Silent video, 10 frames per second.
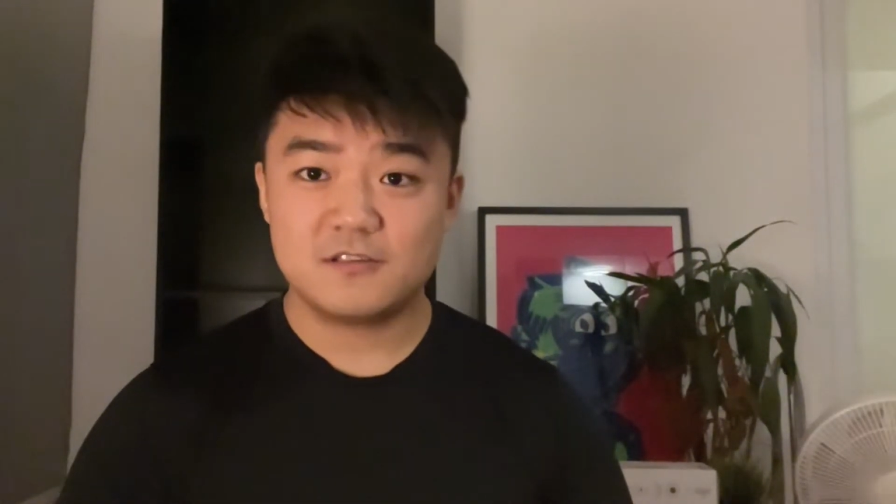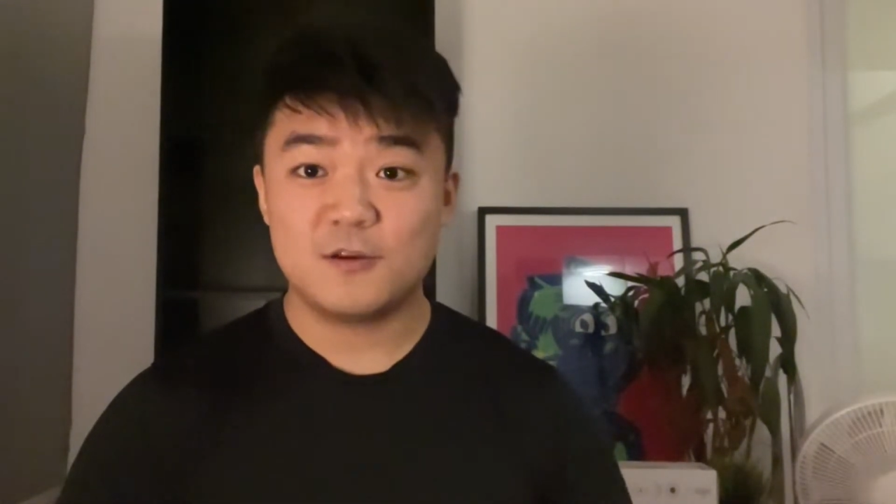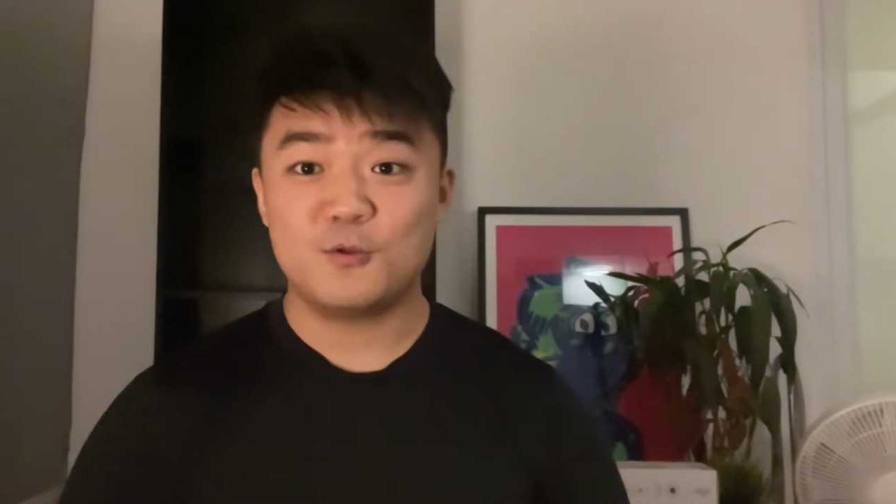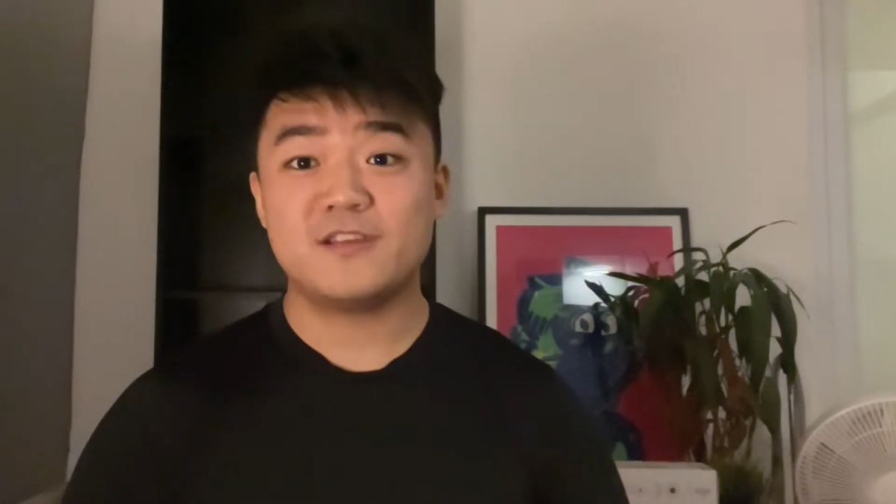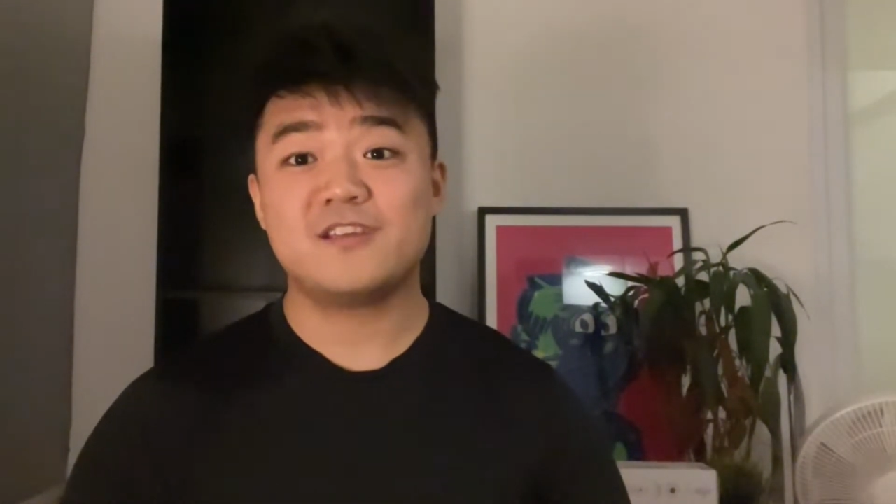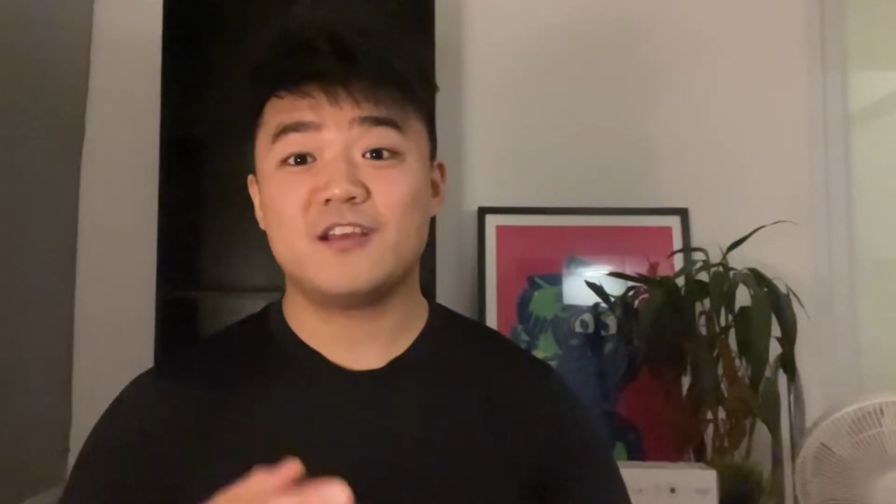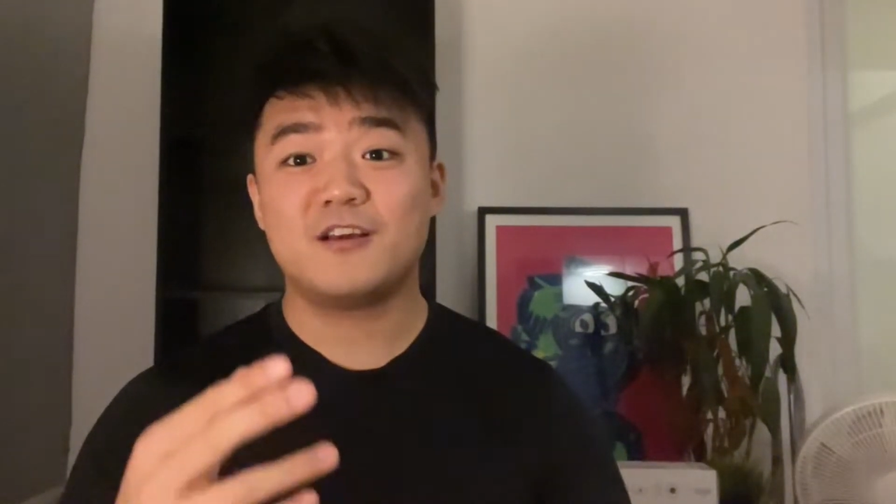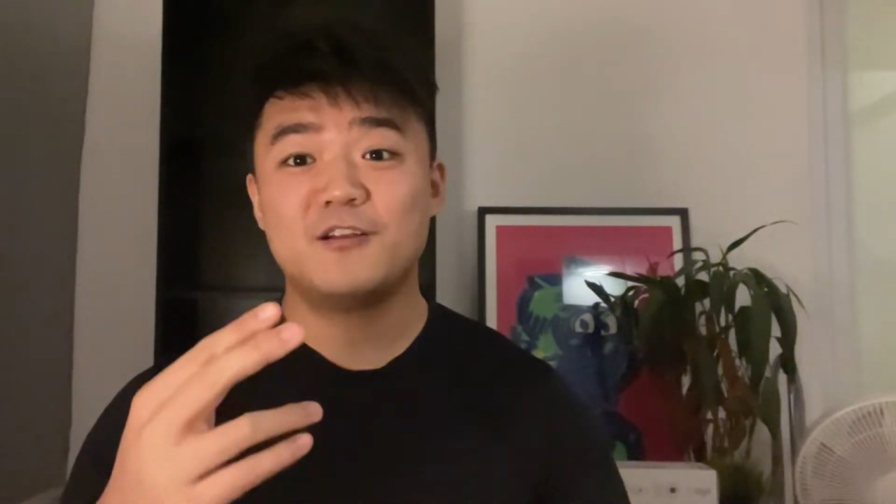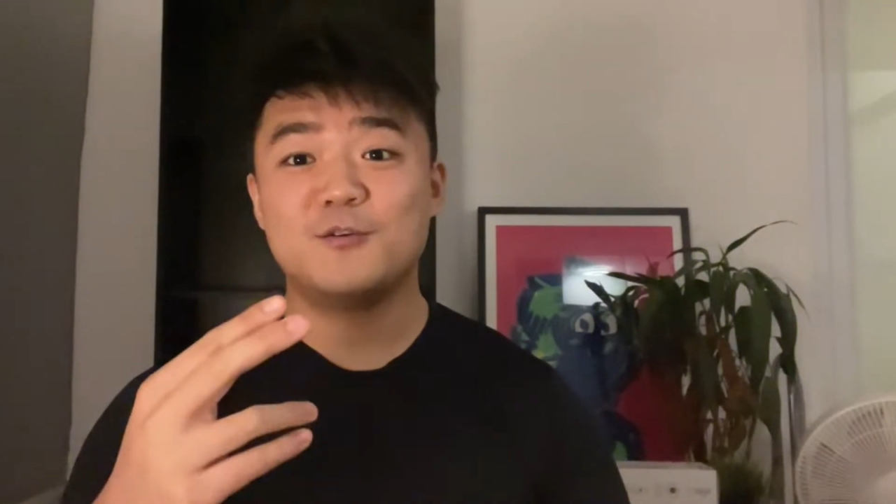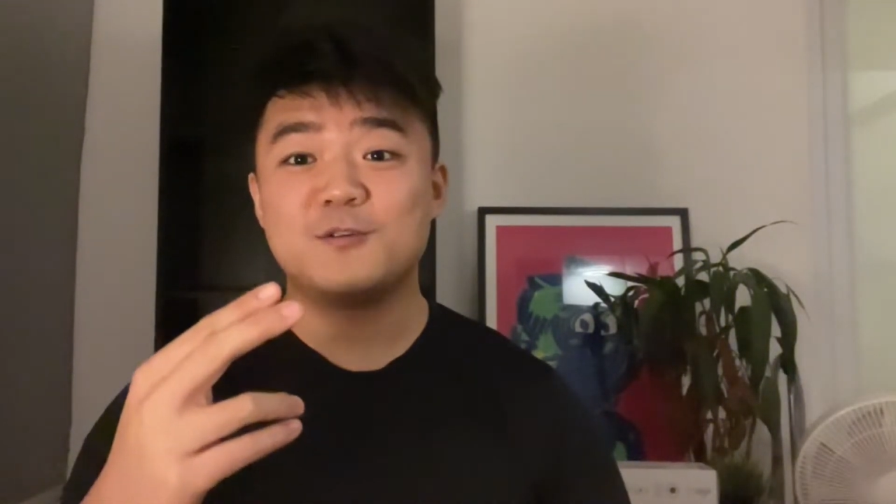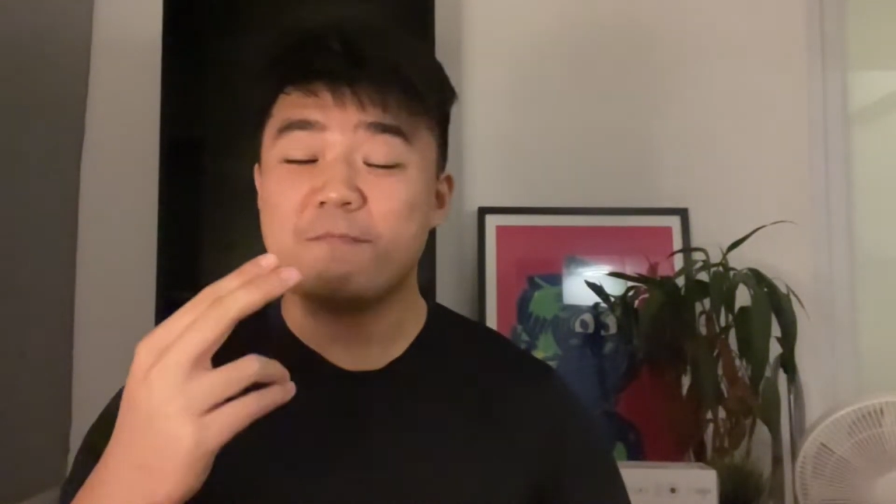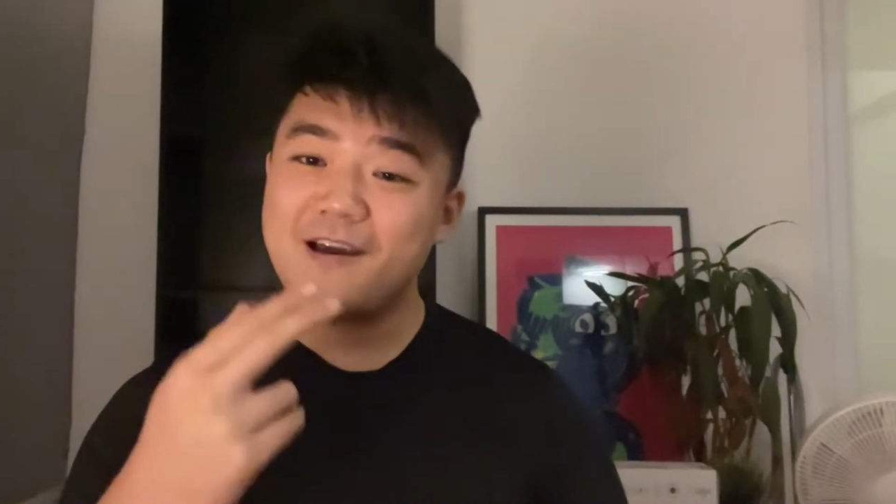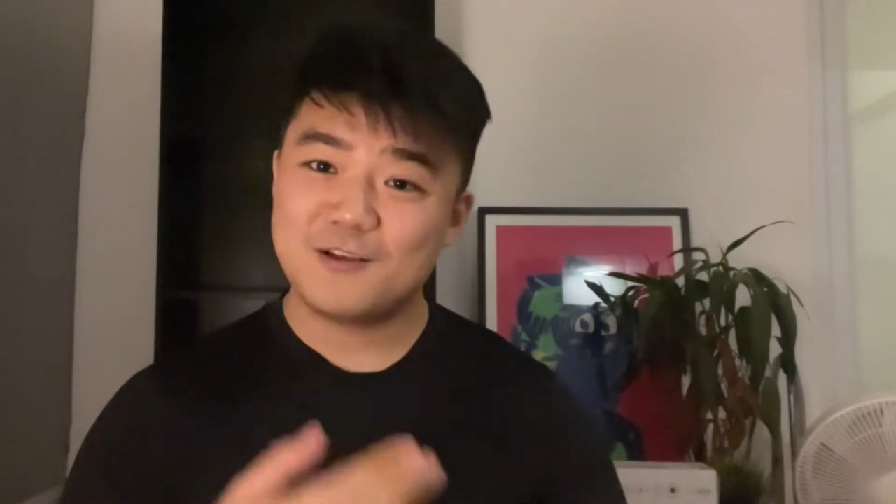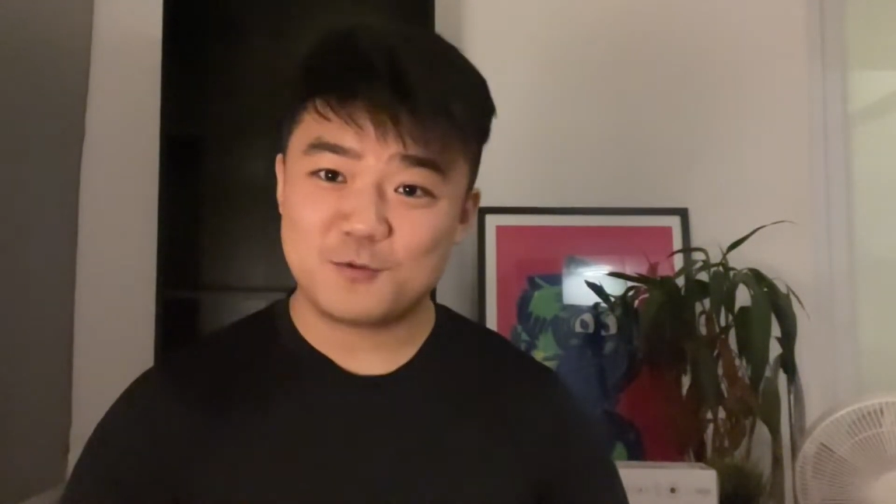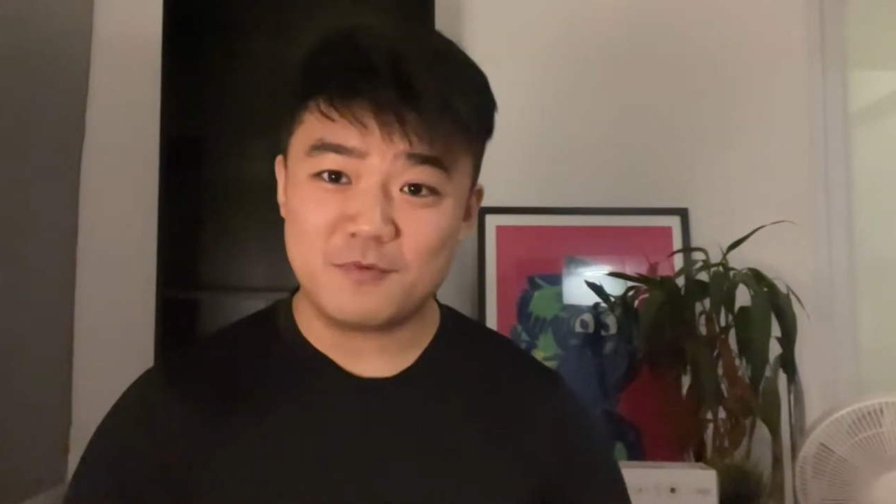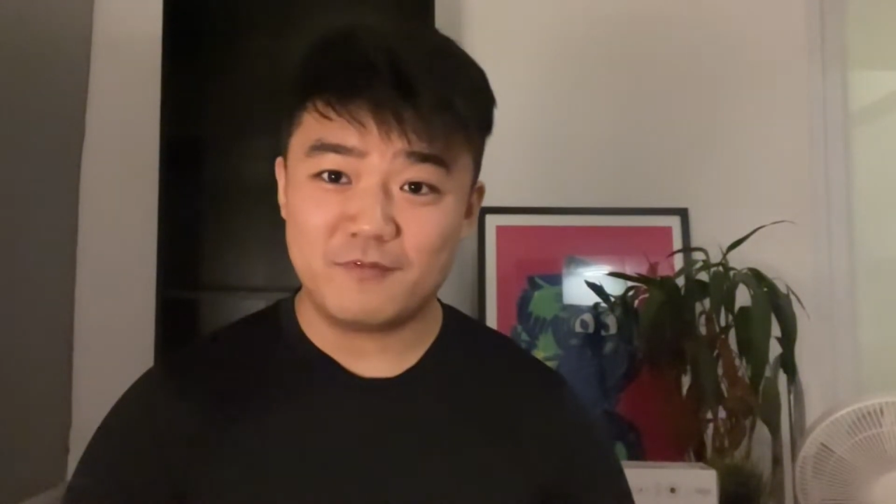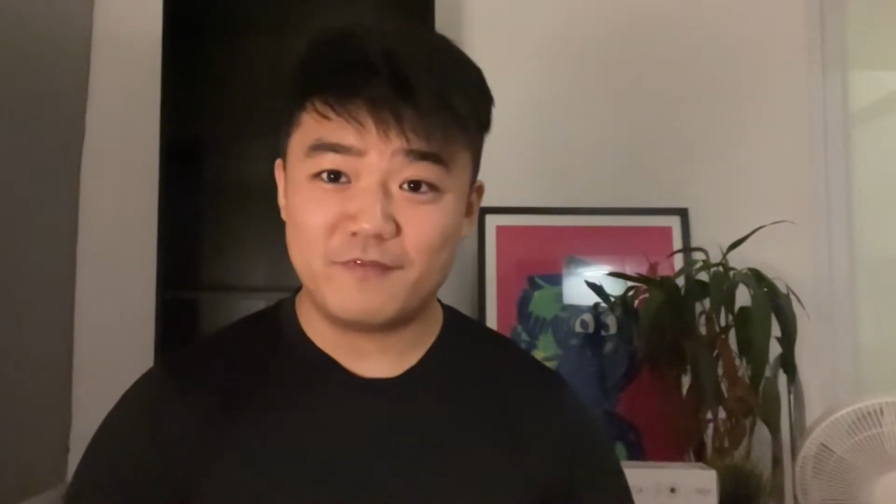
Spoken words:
So this includes management